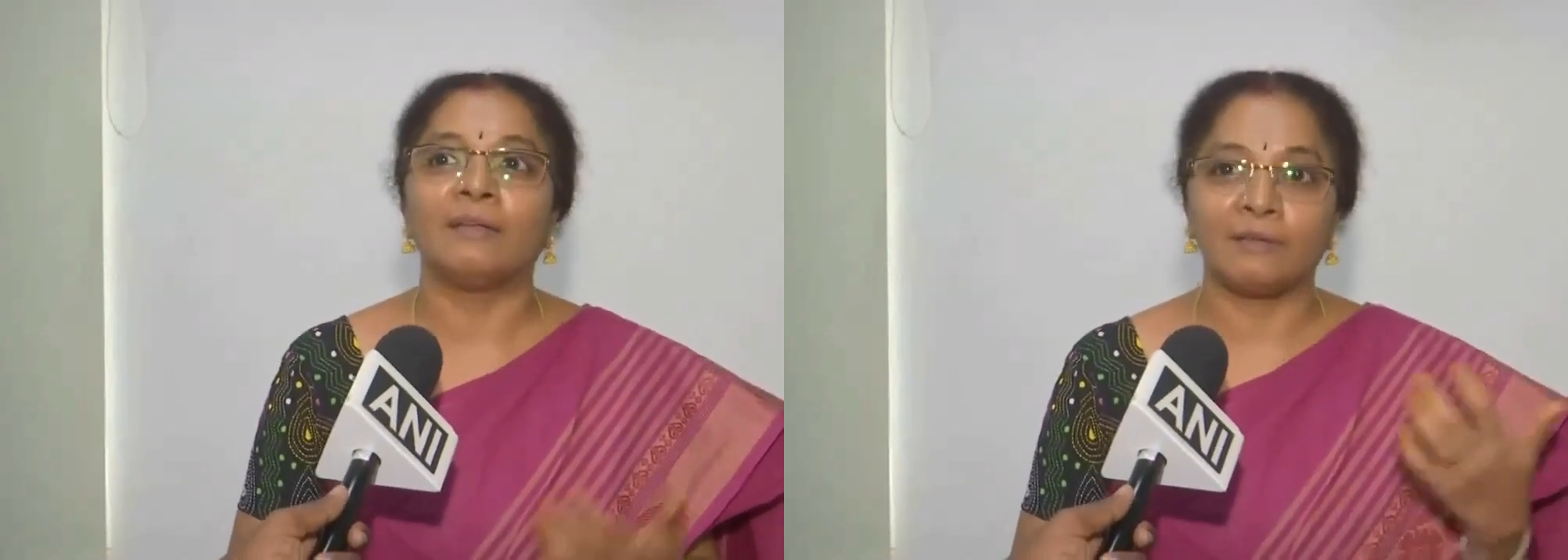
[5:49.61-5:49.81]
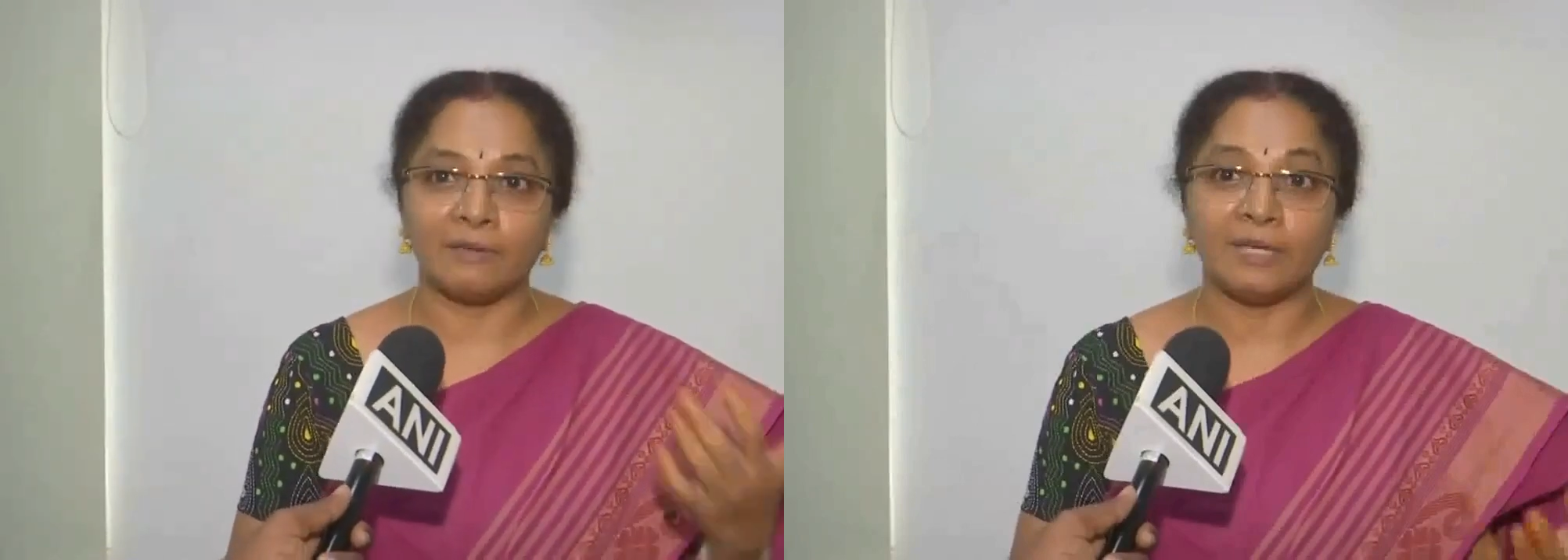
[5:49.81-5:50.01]

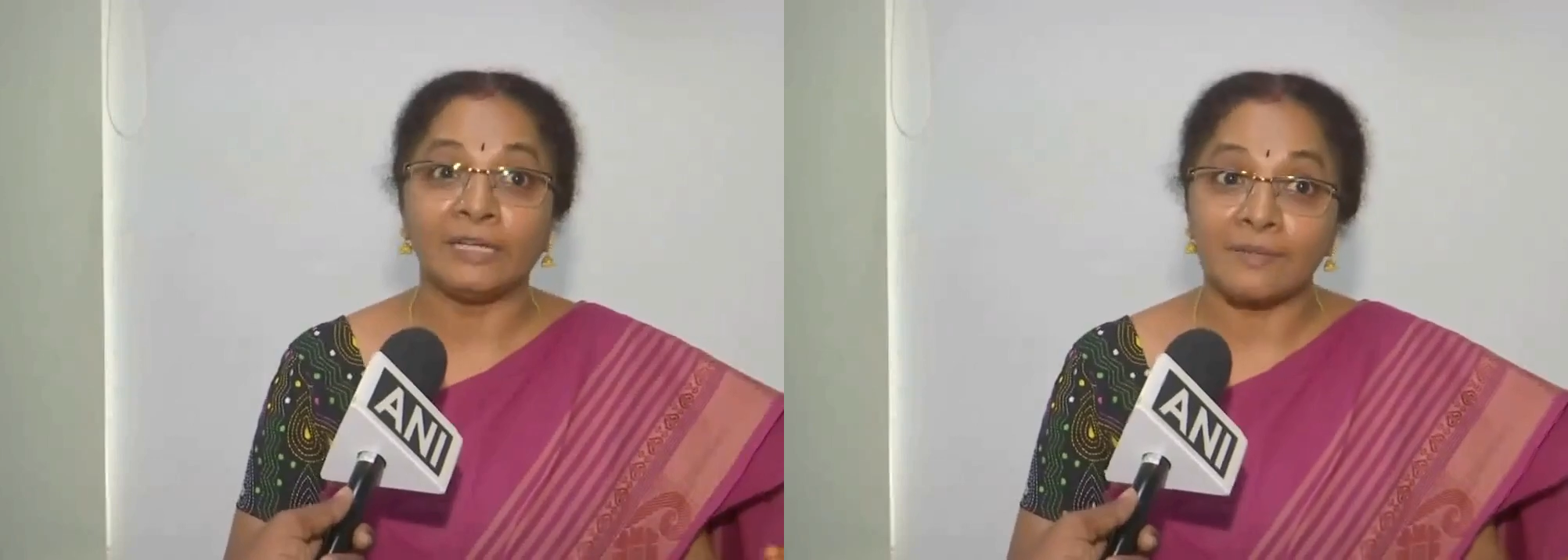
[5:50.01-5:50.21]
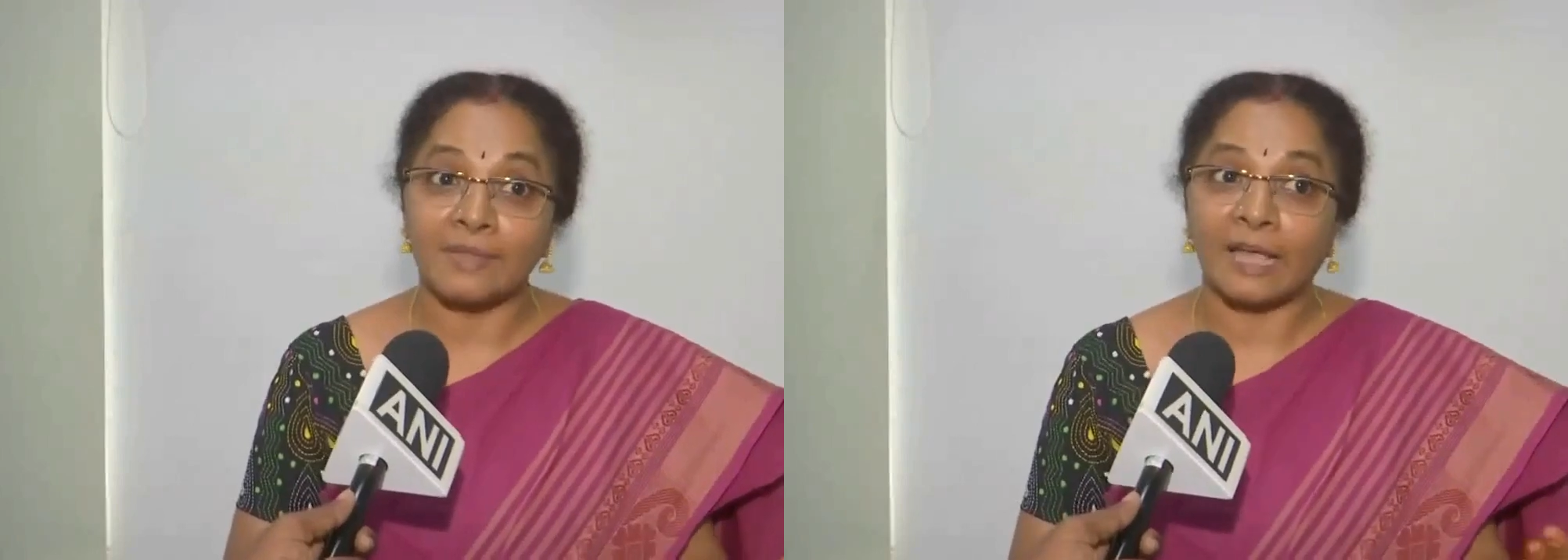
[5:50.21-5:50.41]
It
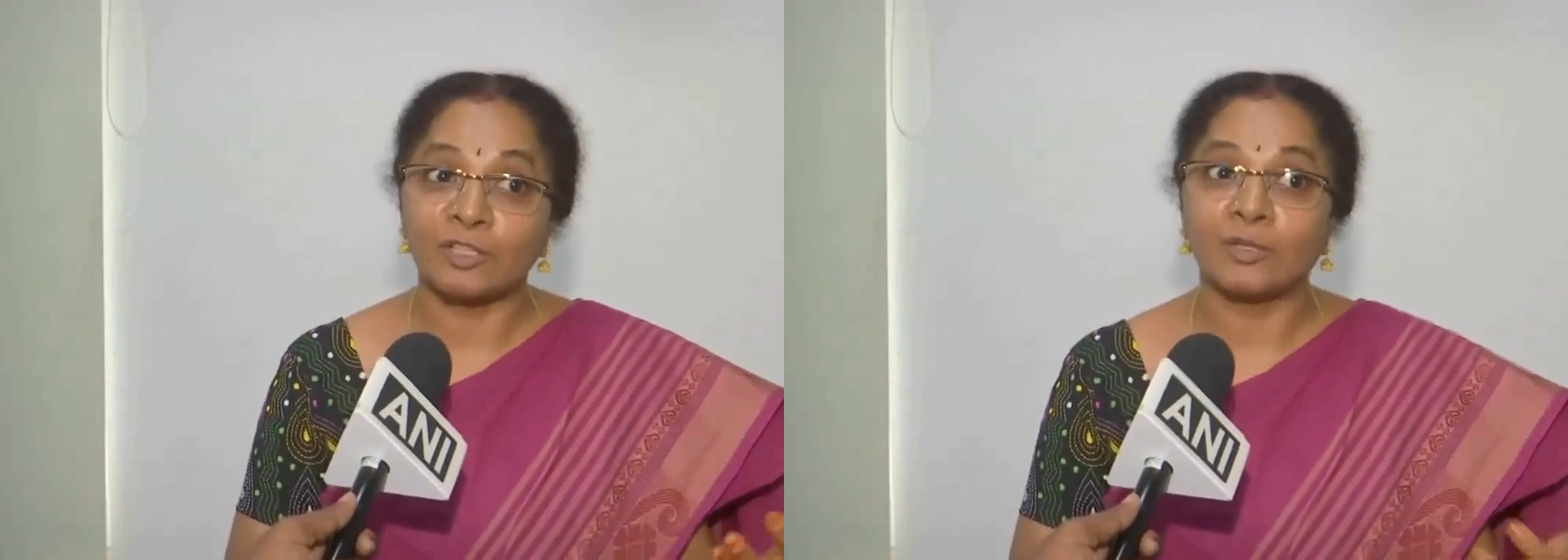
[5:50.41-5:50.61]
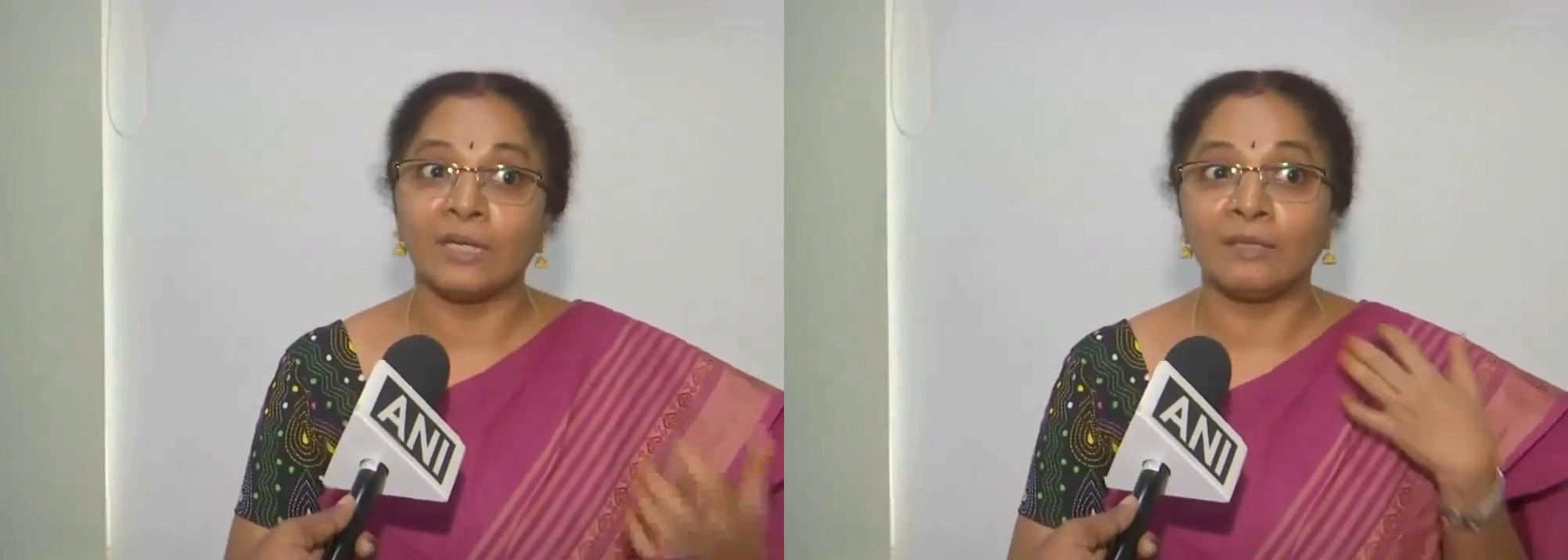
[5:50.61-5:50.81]
it is
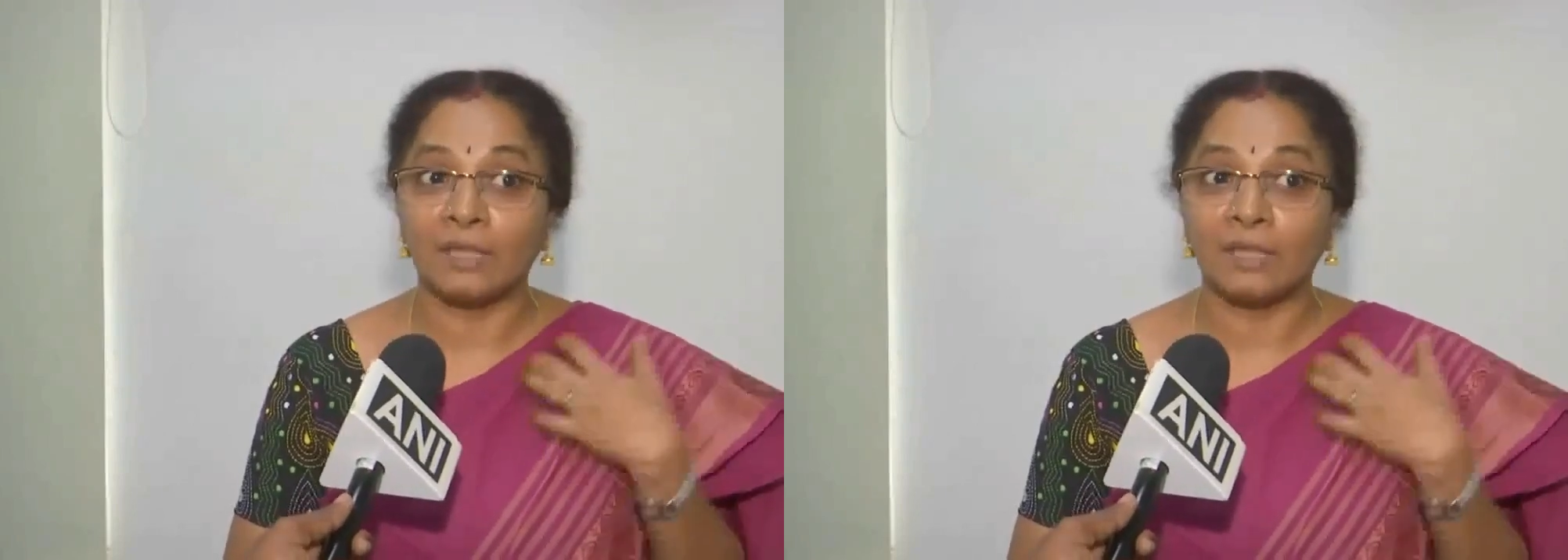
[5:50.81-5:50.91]
actually